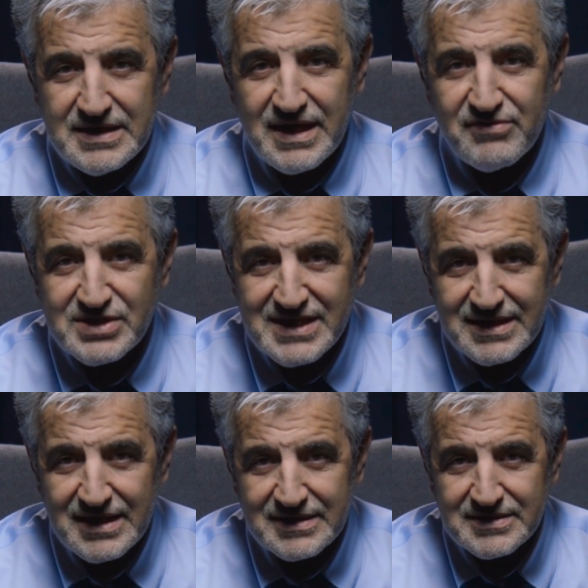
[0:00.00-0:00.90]
He never
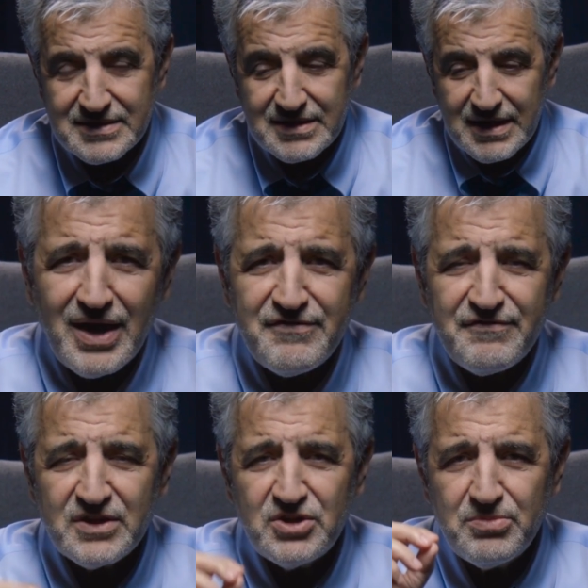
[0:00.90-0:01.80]
said that. I
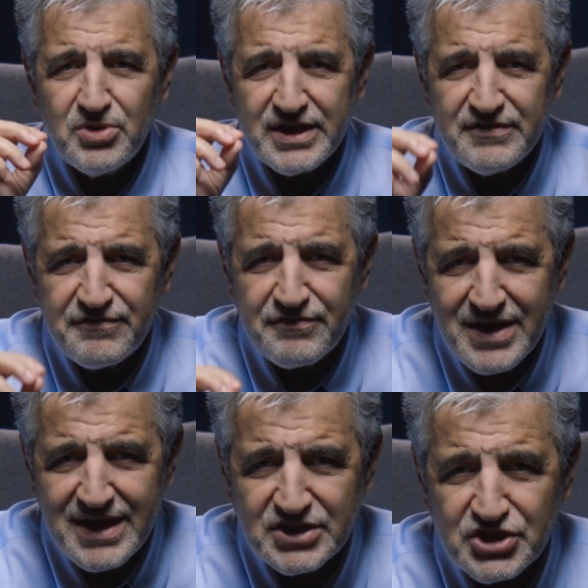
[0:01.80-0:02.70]
found a book in
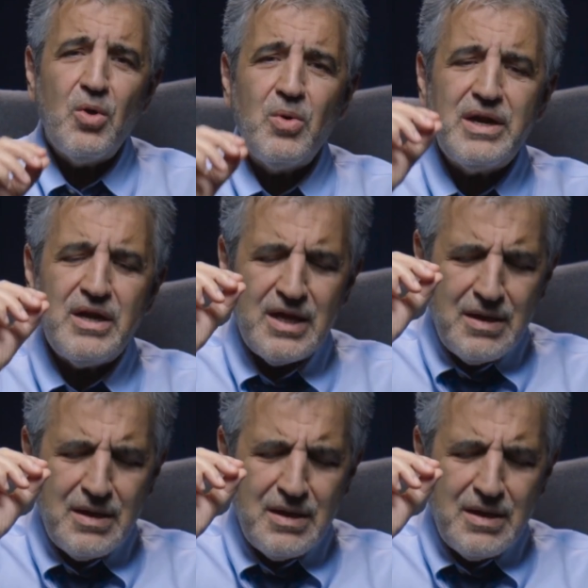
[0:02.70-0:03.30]
French where